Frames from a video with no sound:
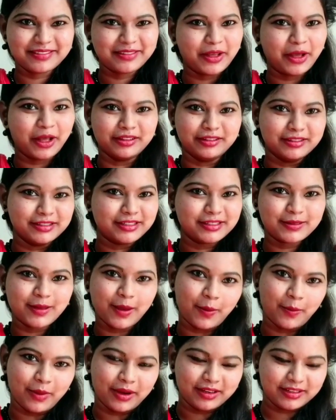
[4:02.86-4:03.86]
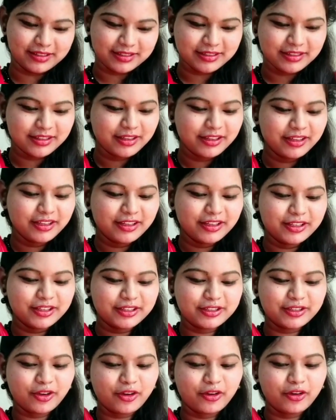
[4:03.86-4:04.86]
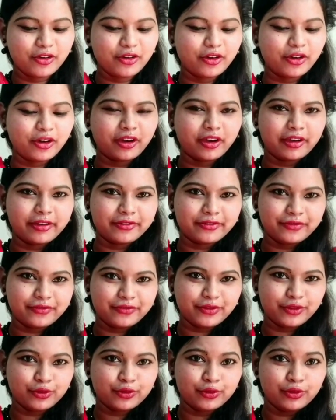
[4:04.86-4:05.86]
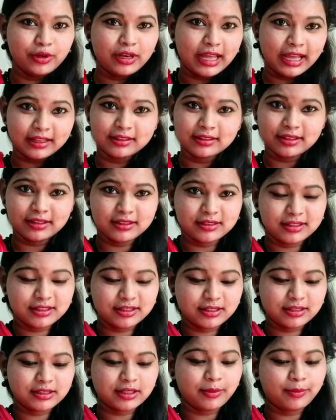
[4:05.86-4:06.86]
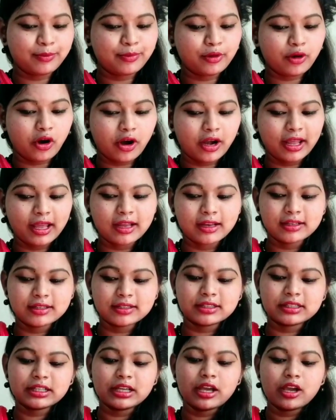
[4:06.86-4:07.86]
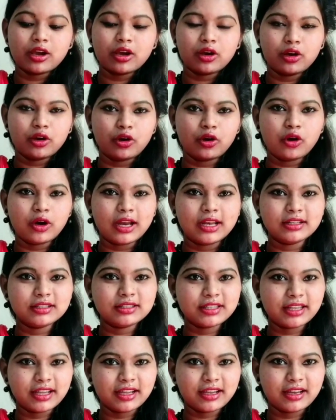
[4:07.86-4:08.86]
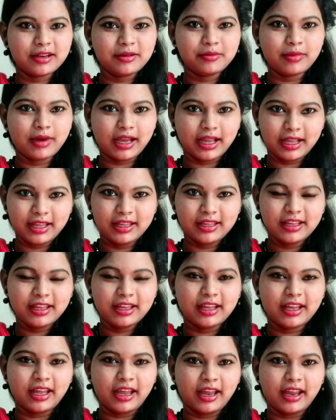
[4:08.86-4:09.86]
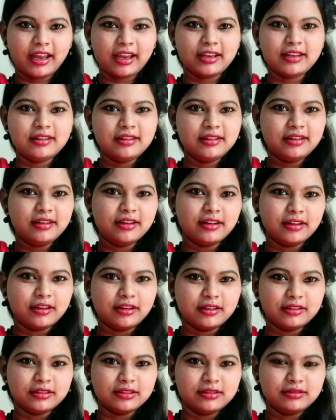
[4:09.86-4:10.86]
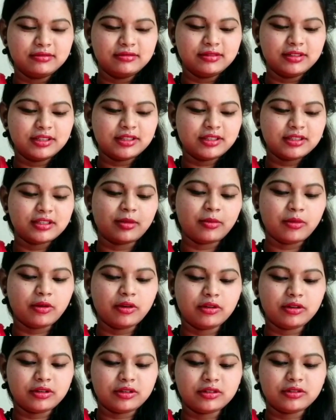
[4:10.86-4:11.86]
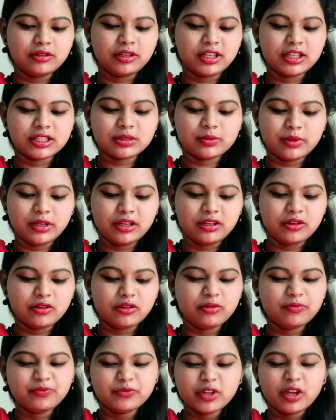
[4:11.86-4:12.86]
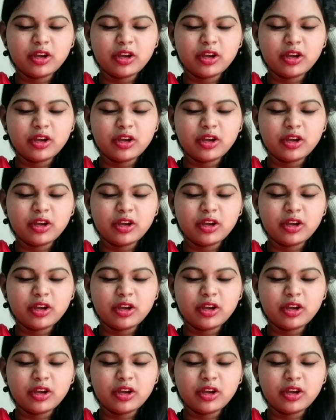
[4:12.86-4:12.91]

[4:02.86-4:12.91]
others' comments. So if you like this product, go and check and buy. And this is about today's video.